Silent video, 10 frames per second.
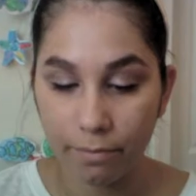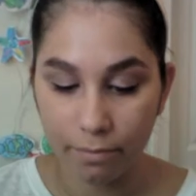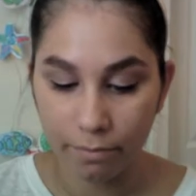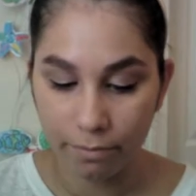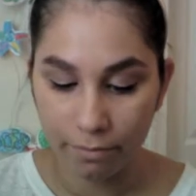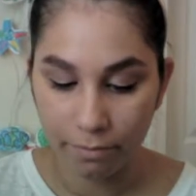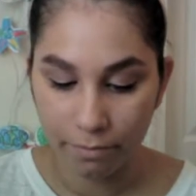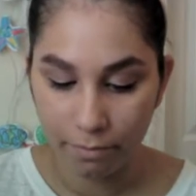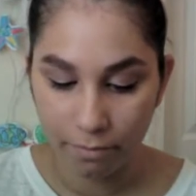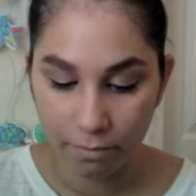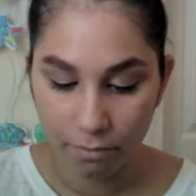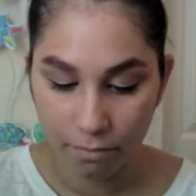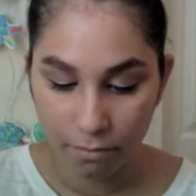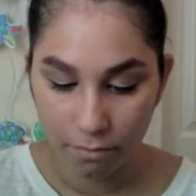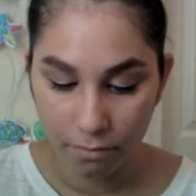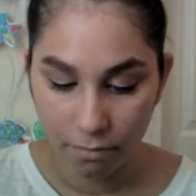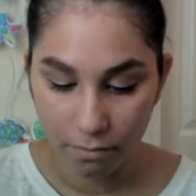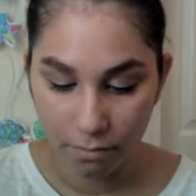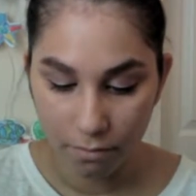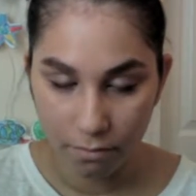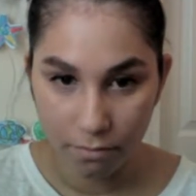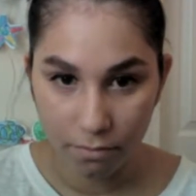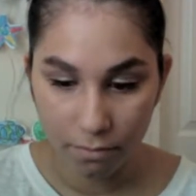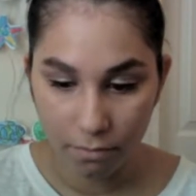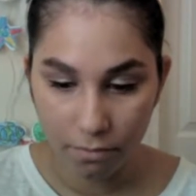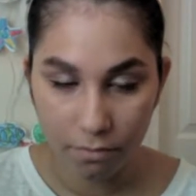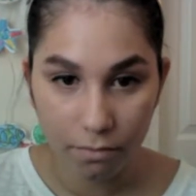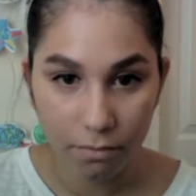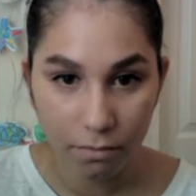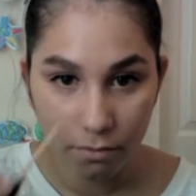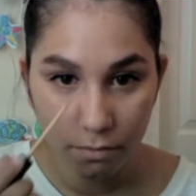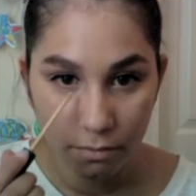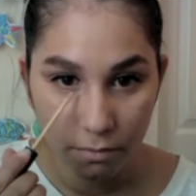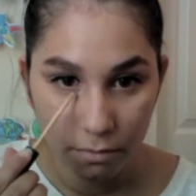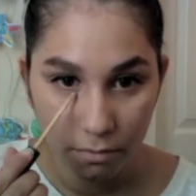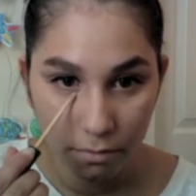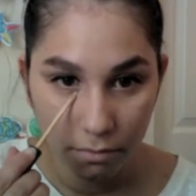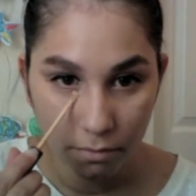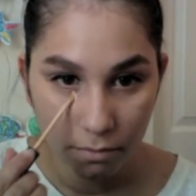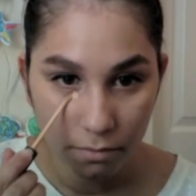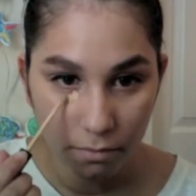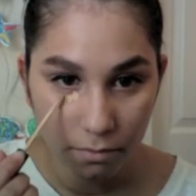[no speech]